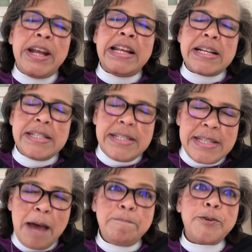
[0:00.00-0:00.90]

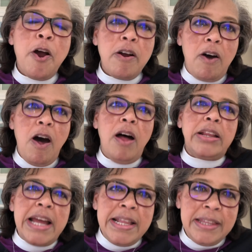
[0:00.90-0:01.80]
accept our
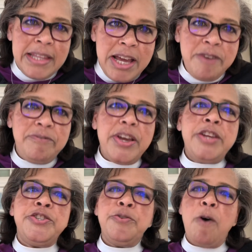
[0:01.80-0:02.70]
call and live
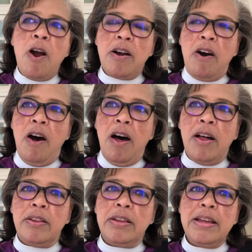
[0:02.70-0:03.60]
into our
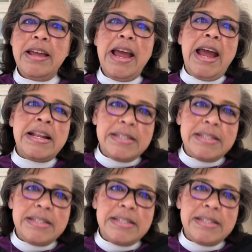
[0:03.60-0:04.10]
call and